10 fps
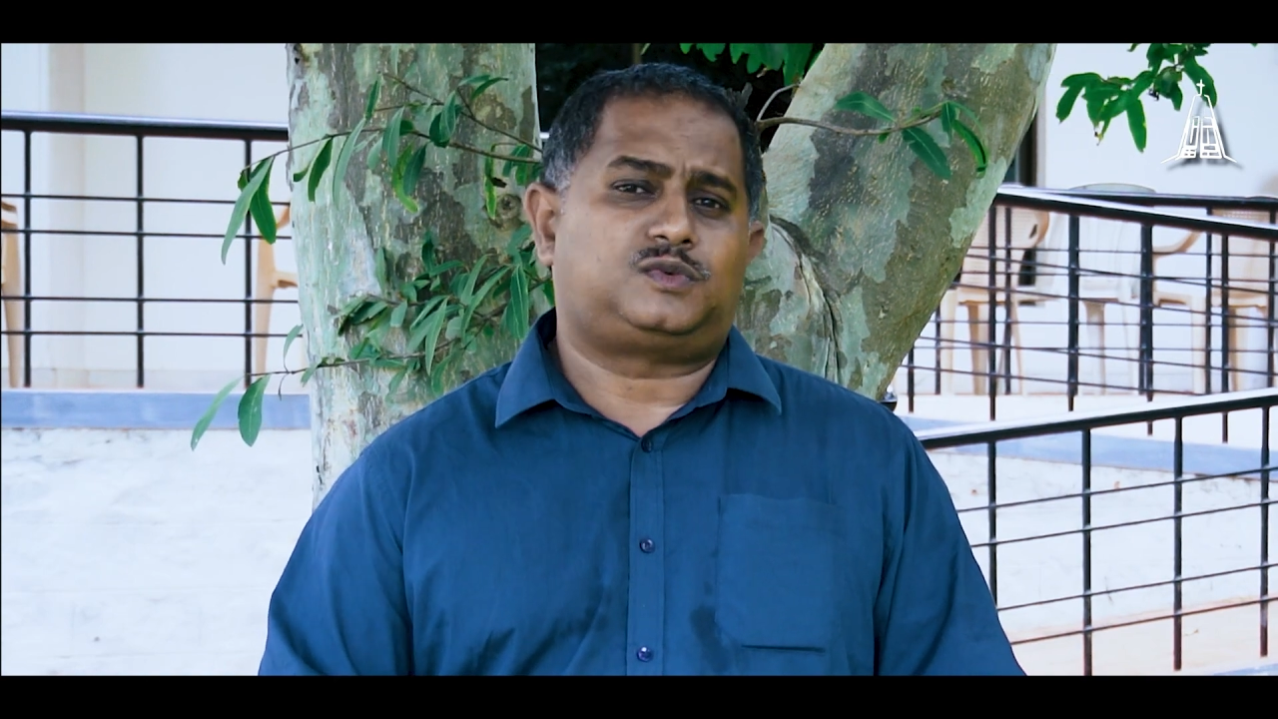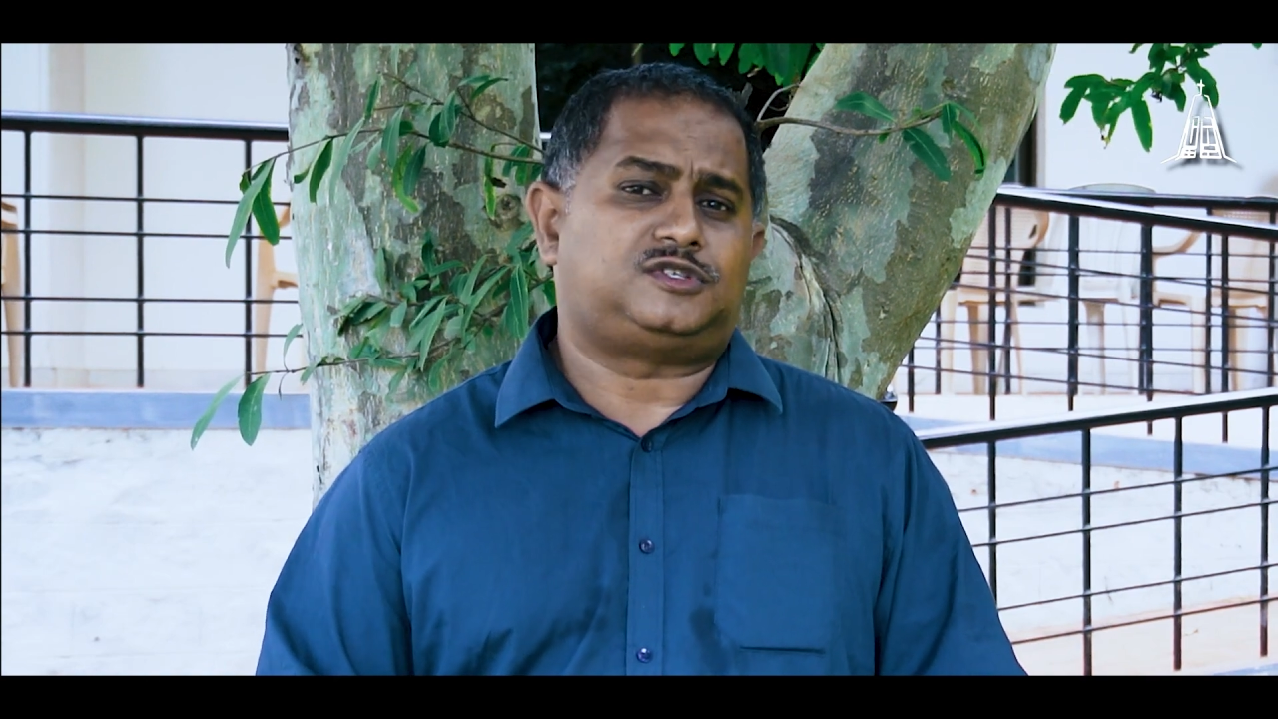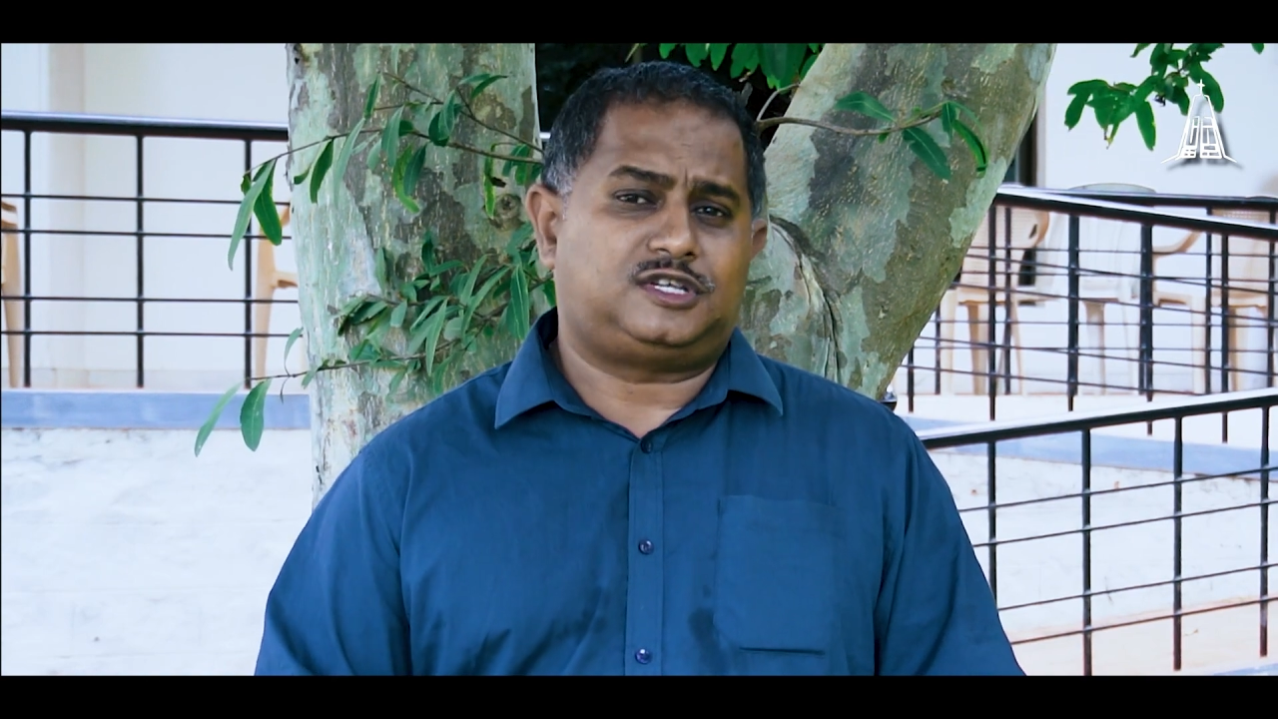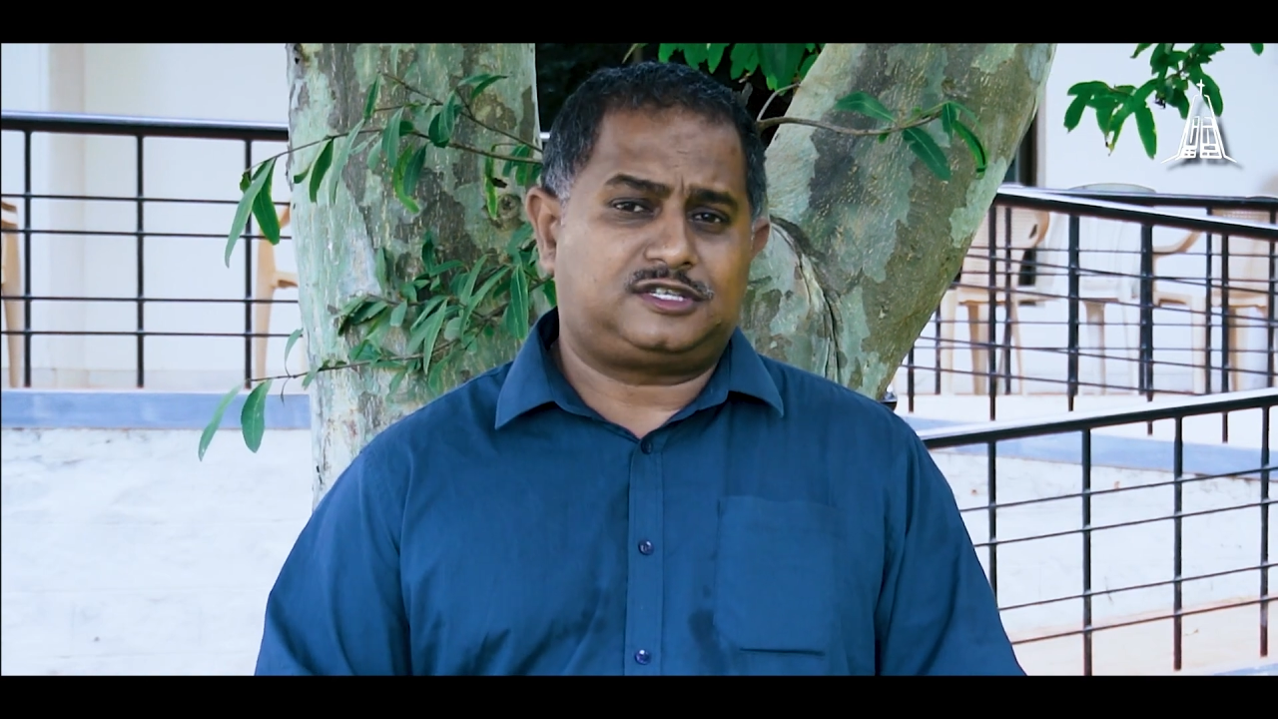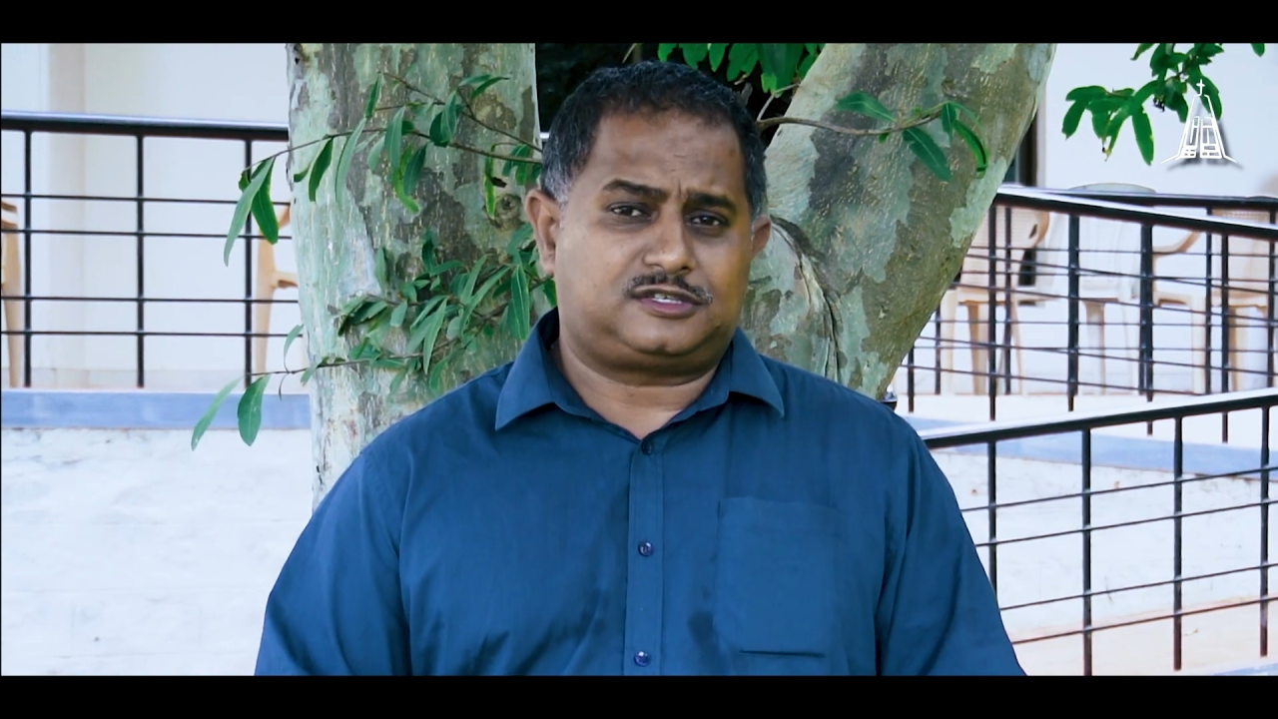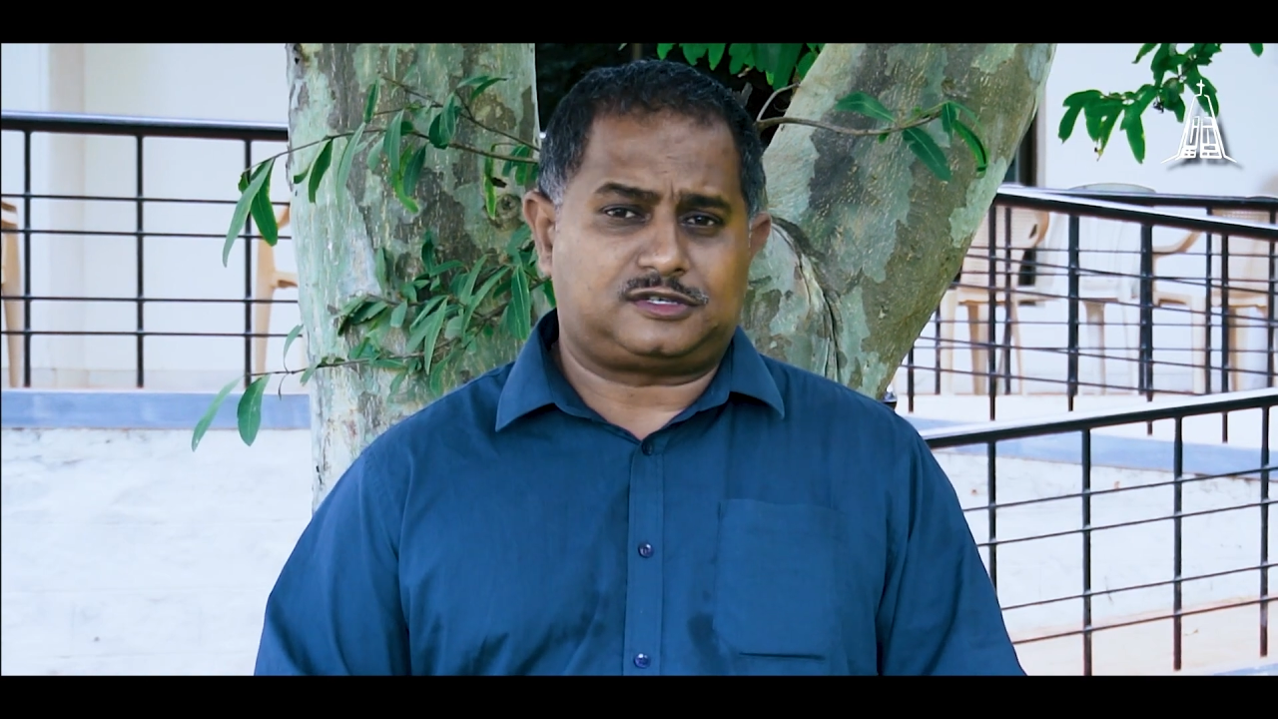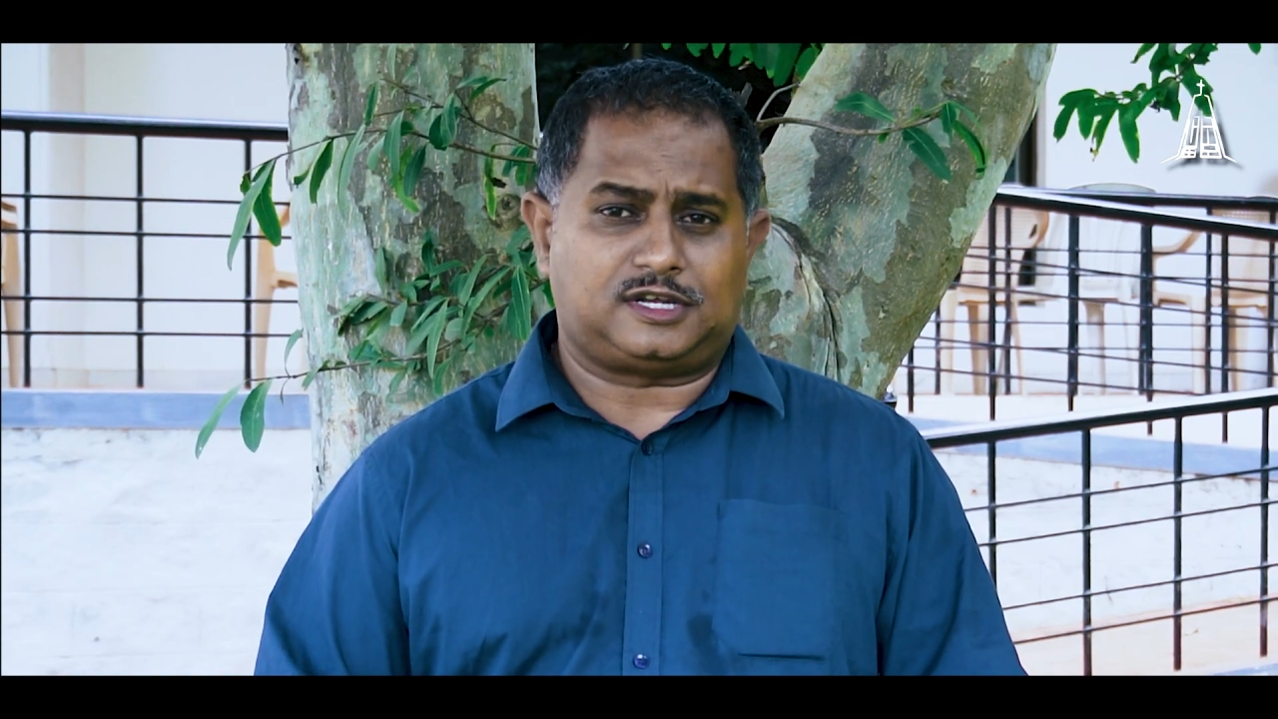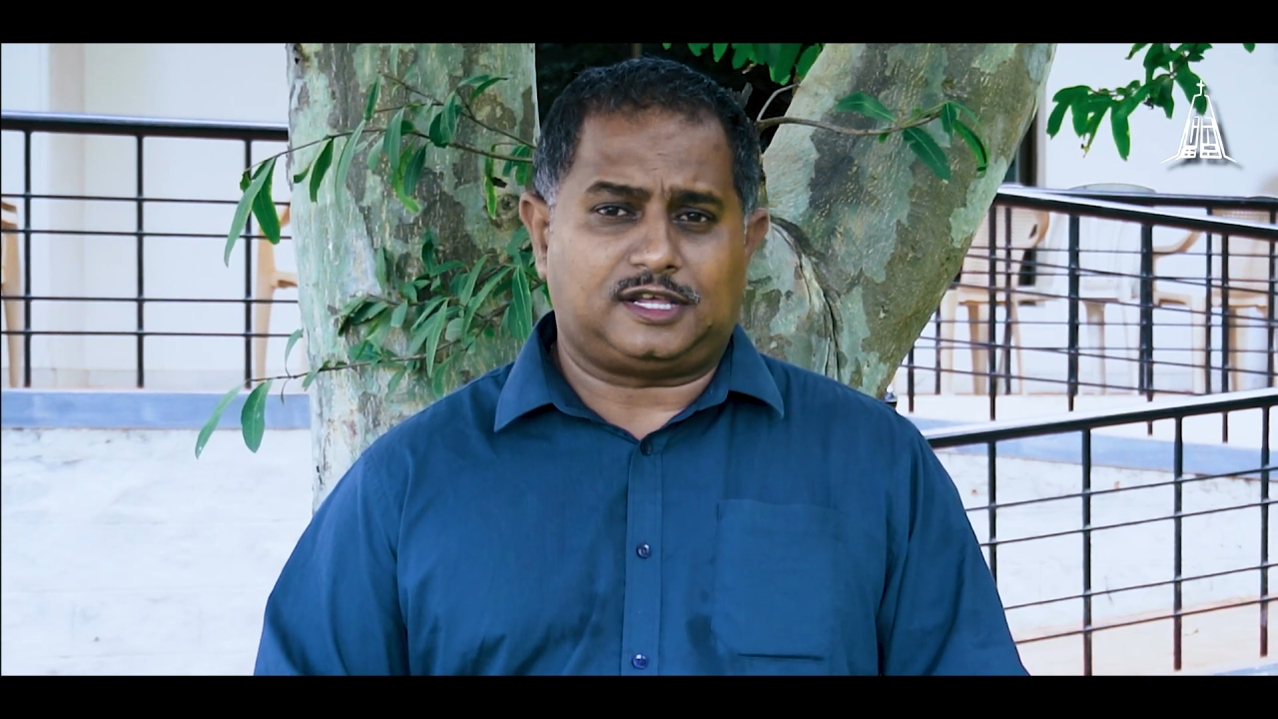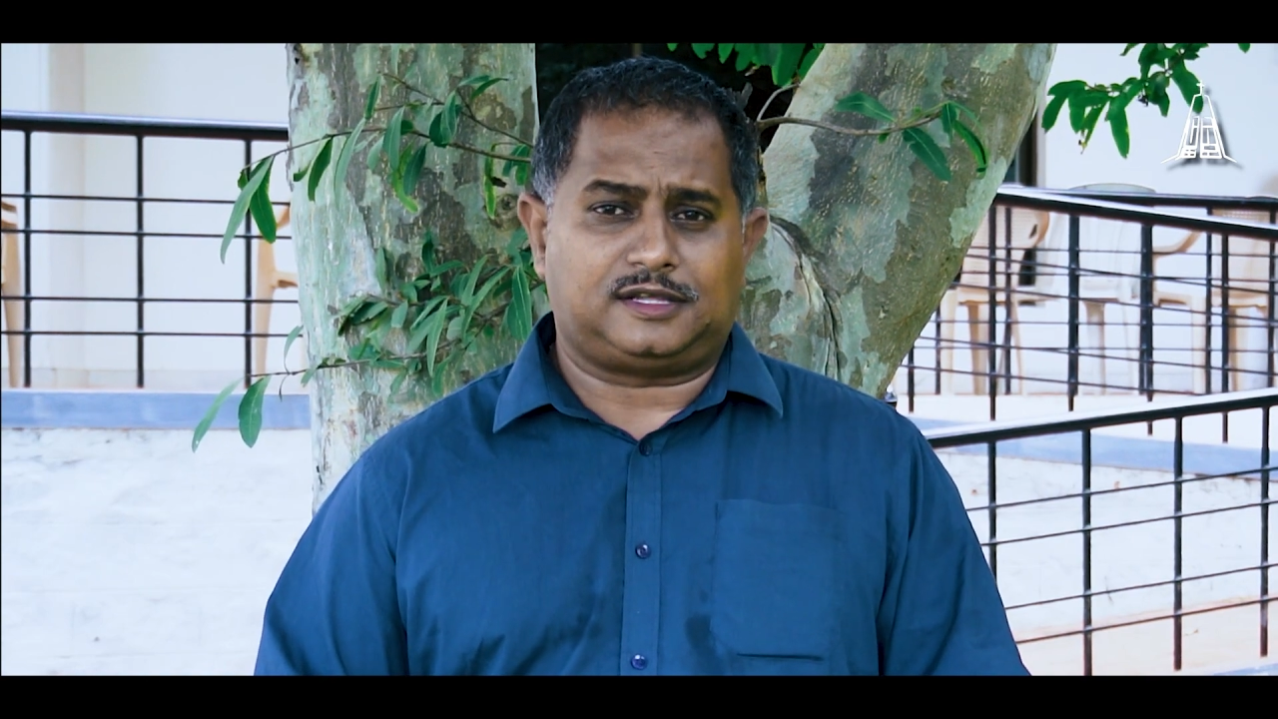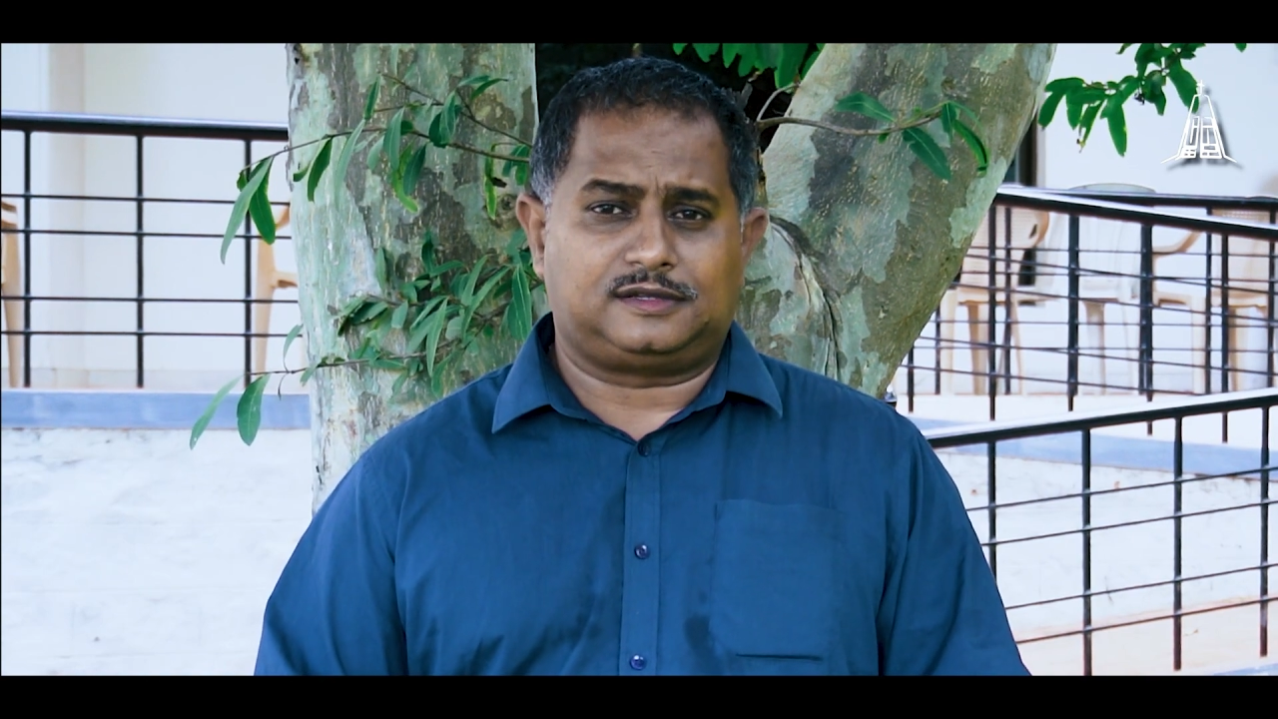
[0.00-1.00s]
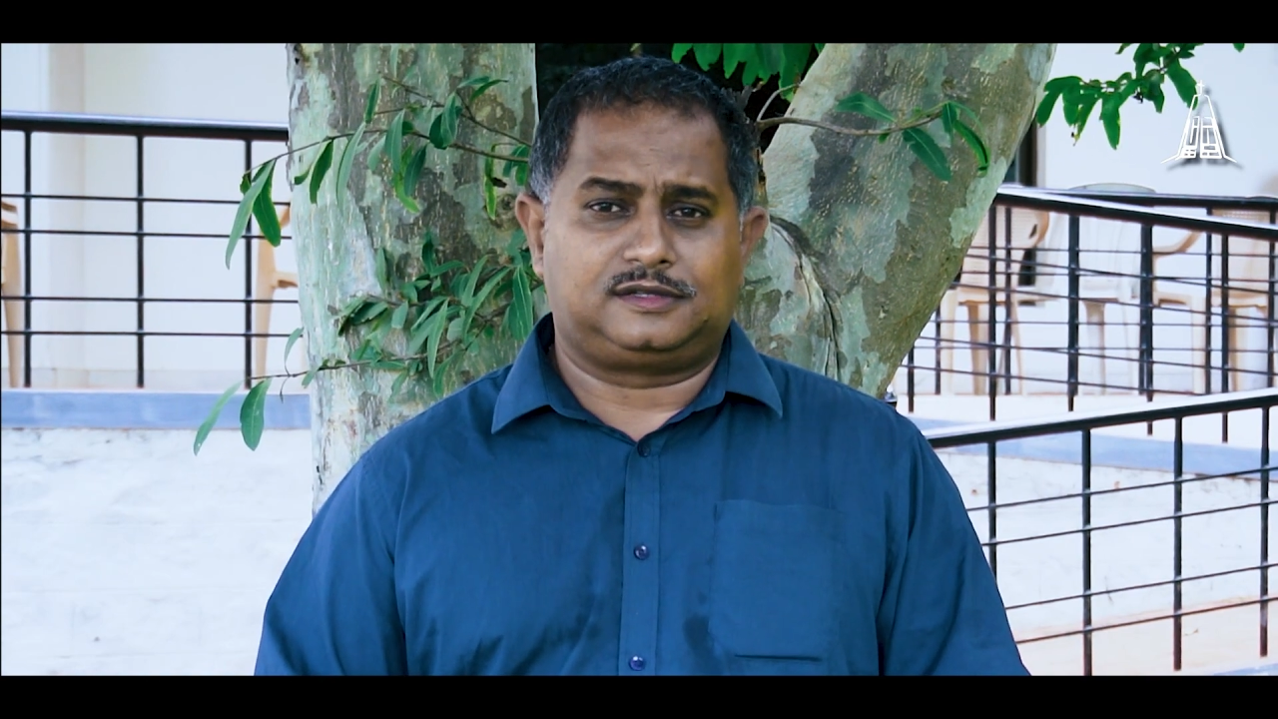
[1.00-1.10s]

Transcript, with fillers: with Jesus today